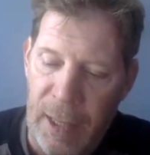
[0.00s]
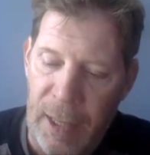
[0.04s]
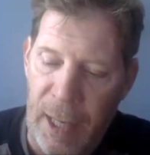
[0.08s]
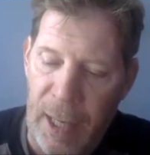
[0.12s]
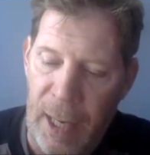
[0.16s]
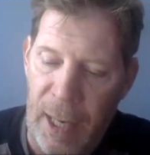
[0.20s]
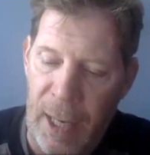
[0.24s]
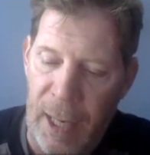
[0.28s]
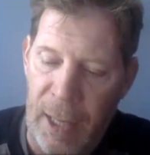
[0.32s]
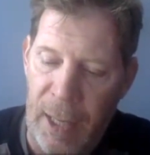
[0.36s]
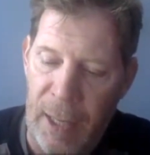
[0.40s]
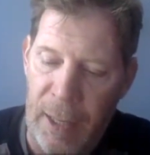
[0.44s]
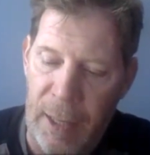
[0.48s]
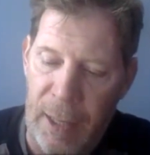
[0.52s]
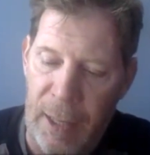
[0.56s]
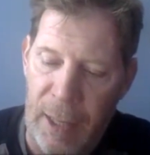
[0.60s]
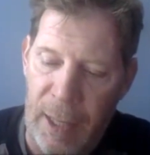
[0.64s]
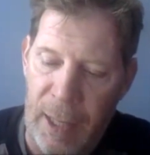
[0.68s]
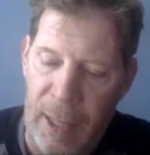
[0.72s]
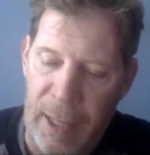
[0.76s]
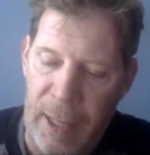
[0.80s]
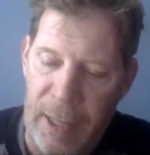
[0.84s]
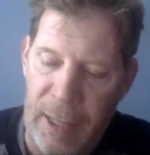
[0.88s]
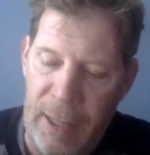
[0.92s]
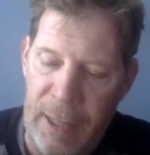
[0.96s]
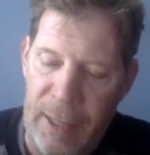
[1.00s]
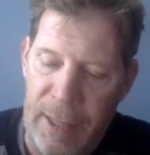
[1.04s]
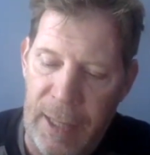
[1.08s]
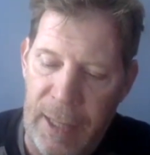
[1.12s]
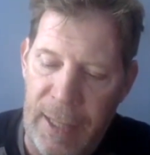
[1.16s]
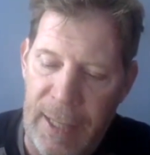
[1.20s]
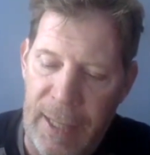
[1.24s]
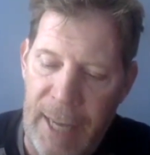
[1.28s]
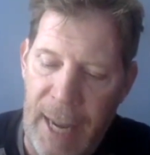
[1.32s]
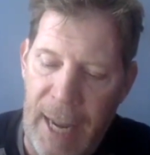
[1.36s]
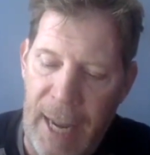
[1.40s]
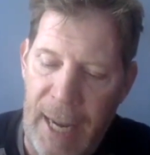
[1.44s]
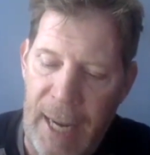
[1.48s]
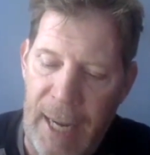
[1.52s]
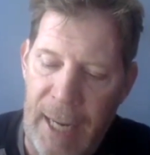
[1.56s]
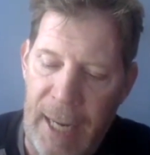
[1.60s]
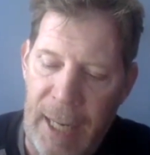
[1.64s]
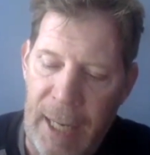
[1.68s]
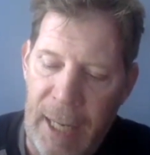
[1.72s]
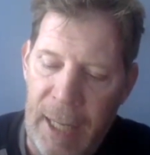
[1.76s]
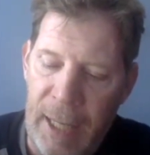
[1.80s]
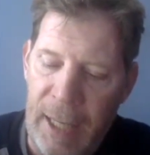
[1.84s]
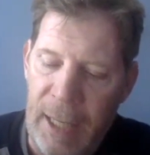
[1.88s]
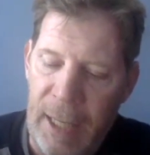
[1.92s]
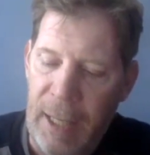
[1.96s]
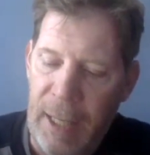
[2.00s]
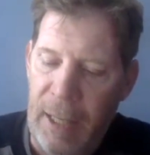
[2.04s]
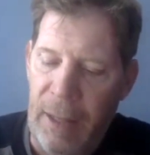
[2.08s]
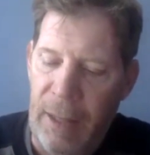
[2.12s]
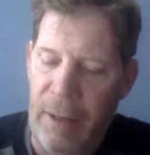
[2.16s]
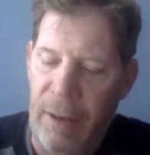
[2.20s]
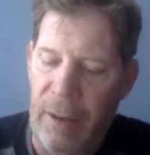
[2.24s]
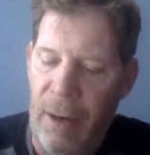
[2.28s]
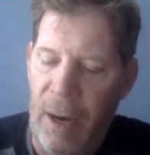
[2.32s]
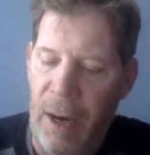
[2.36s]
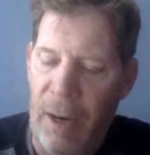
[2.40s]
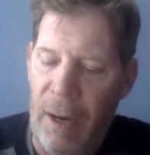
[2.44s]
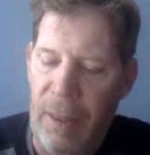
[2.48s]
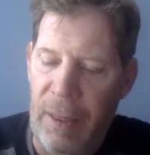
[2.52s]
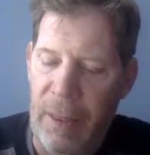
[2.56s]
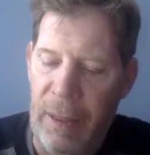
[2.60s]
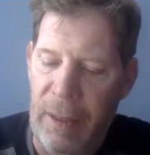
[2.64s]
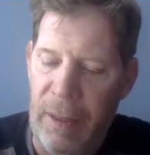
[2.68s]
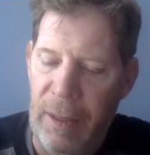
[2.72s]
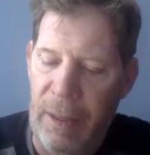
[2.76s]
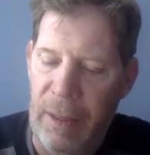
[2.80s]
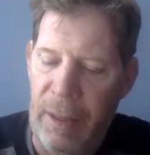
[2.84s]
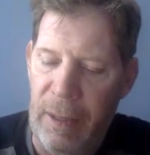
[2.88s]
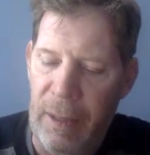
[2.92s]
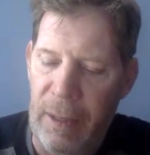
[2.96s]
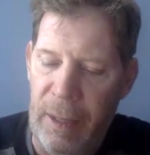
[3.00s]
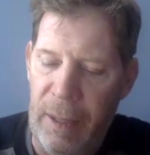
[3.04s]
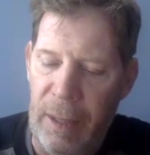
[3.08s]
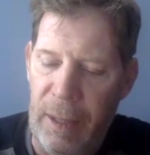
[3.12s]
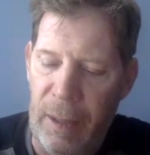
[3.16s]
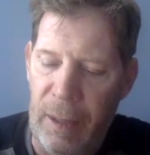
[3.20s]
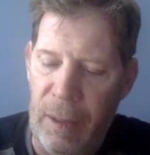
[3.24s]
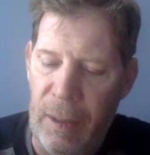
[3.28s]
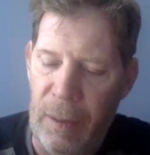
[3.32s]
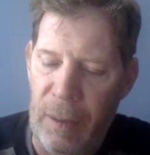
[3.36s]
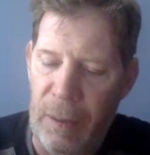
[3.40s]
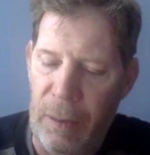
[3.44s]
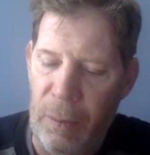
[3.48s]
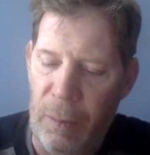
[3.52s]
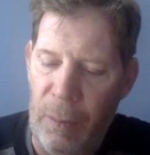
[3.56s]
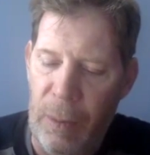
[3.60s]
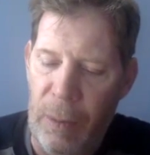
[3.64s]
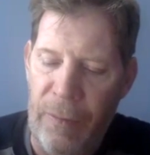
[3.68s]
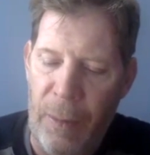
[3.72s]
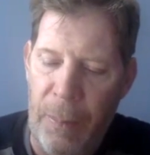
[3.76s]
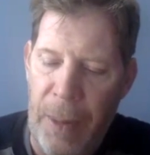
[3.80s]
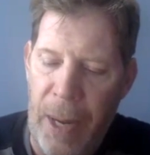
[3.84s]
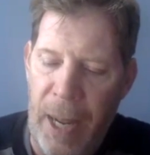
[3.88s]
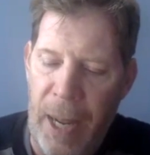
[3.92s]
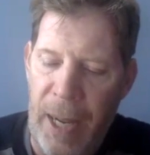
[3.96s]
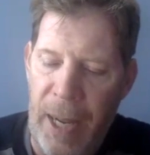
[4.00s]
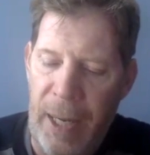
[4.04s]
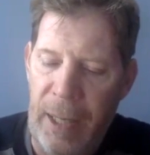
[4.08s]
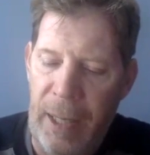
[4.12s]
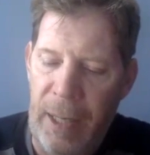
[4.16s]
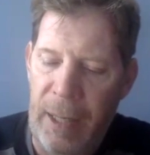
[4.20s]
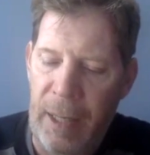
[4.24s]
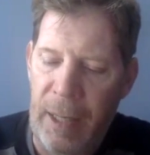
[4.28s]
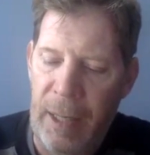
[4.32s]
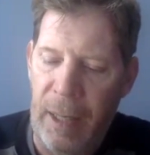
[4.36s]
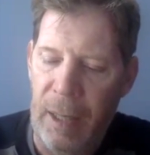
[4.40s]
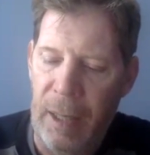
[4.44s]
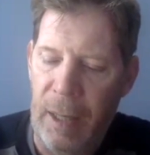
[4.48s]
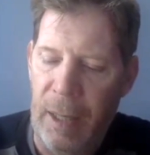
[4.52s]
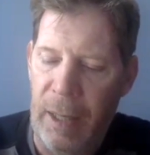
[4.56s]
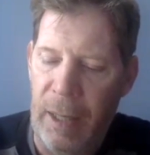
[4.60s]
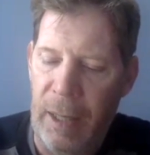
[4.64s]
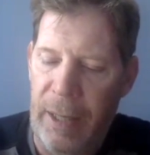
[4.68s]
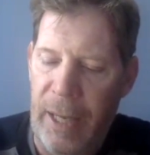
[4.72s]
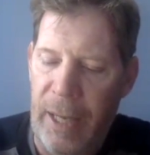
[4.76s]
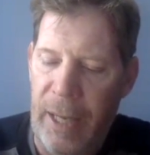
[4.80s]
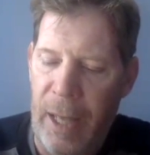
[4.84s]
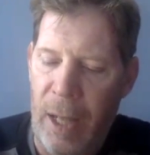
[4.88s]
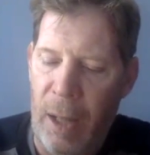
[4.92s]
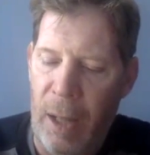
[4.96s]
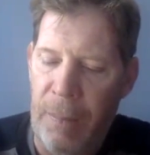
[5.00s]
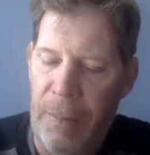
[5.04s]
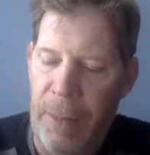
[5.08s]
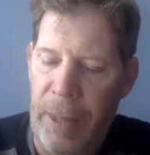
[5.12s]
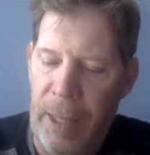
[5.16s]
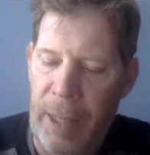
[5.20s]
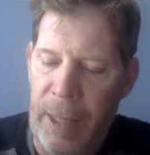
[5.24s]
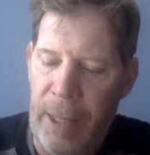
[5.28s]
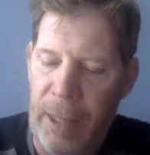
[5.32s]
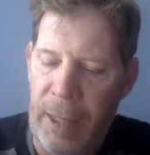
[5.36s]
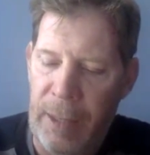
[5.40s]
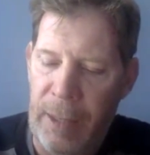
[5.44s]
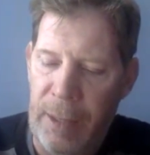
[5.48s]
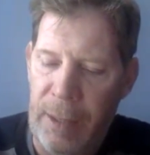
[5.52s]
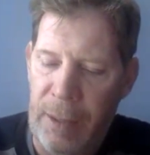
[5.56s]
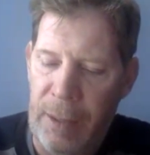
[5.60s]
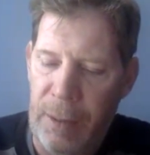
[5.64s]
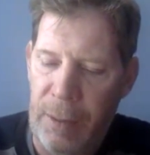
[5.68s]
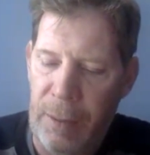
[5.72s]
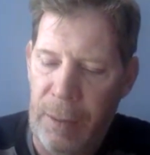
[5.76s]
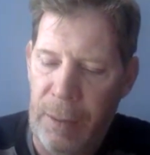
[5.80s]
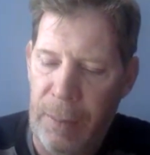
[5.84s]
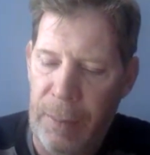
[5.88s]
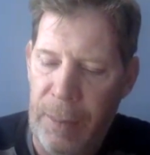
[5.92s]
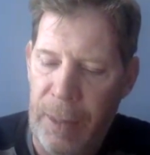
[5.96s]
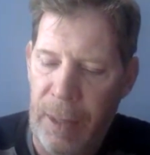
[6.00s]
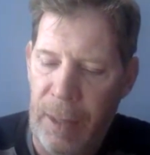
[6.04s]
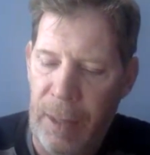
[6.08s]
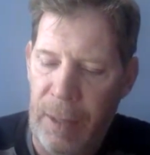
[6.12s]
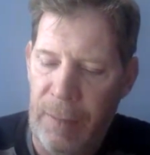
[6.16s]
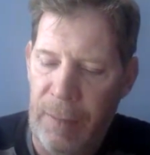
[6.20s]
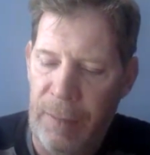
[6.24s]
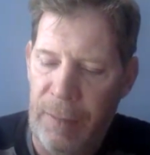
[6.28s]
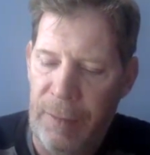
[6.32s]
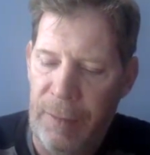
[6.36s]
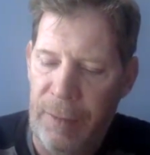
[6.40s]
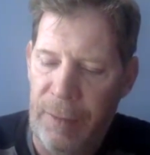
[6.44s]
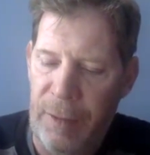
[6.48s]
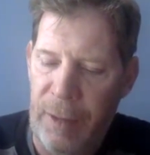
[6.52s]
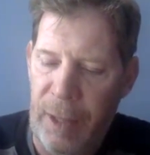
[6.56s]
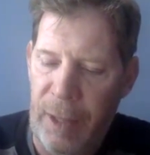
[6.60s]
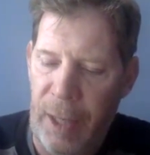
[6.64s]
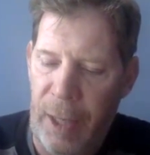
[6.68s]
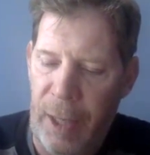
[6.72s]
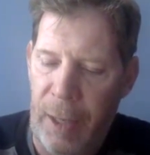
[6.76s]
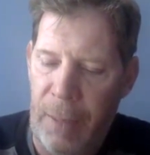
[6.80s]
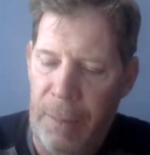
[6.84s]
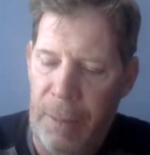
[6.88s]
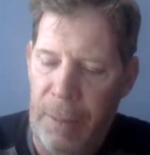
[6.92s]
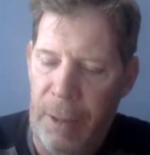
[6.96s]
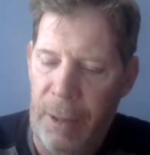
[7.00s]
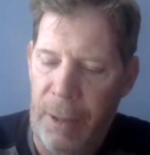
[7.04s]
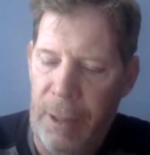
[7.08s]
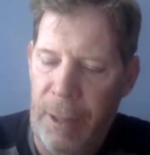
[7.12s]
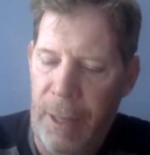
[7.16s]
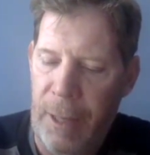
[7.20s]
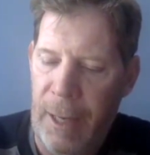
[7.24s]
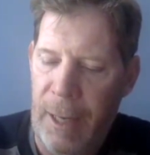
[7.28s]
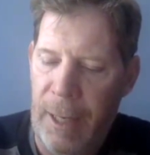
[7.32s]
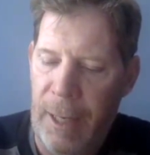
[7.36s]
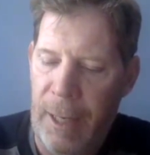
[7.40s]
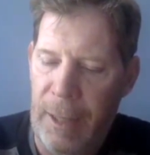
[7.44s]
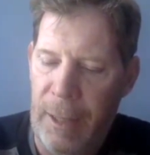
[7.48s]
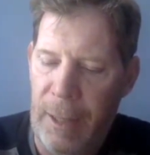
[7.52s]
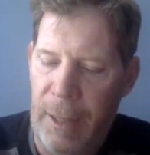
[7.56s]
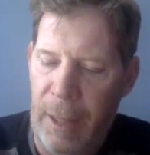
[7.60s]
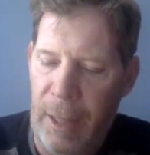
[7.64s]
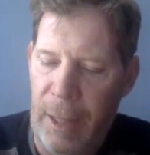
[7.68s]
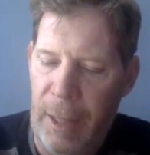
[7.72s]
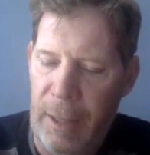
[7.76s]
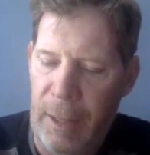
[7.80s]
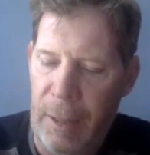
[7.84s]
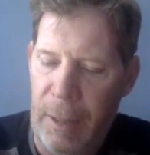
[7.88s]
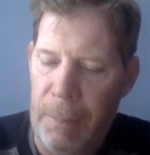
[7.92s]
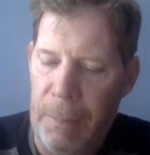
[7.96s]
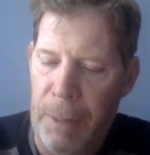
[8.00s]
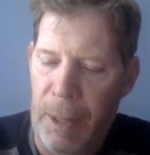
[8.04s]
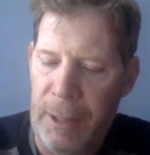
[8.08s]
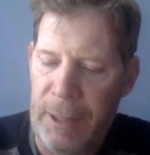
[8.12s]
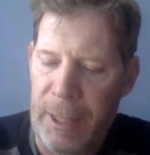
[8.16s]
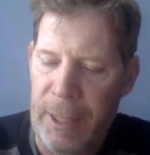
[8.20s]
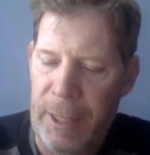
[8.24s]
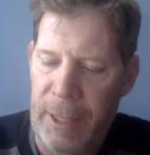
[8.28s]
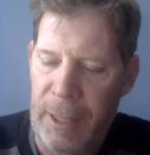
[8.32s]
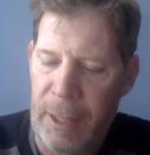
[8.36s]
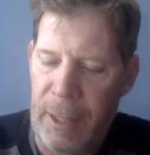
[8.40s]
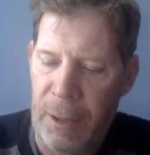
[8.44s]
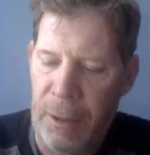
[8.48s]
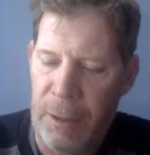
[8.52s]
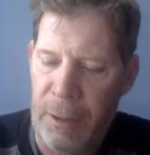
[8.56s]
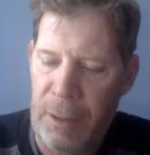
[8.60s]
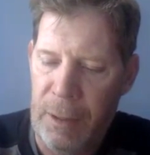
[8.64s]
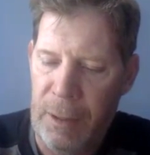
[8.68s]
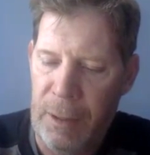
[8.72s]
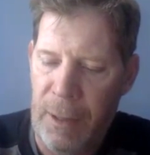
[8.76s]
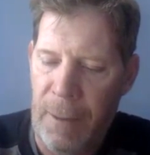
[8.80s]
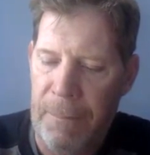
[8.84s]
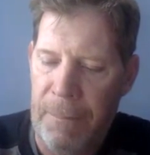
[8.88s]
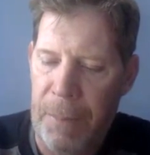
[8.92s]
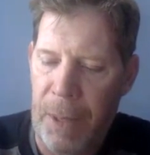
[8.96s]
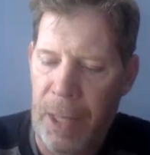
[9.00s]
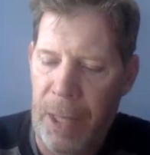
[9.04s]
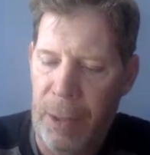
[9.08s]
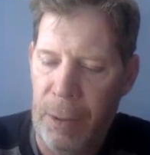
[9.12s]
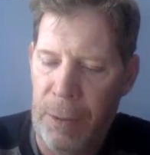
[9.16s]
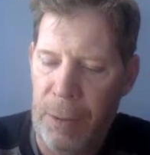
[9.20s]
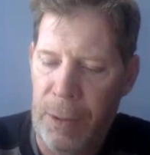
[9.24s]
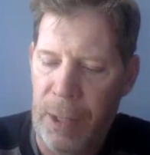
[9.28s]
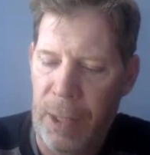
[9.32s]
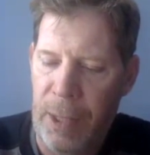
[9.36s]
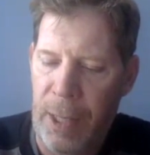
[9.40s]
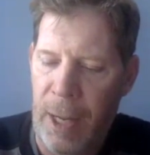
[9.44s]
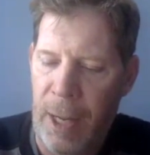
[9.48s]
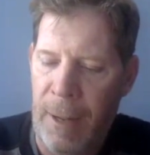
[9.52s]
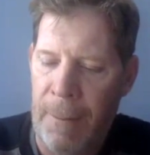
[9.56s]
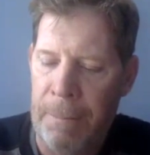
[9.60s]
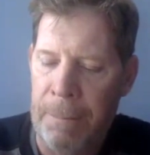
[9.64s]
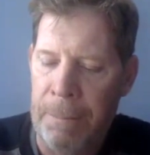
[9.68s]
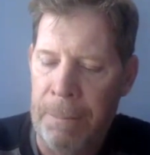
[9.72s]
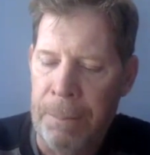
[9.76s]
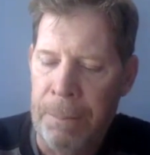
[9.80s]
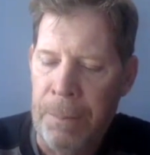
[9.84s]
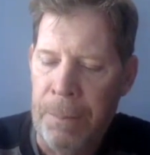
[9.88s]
And, and today, there are, you know, the riverbank, the Elbe that cuts through the middle of Hamburg and like the Baltic coast up by Usedom.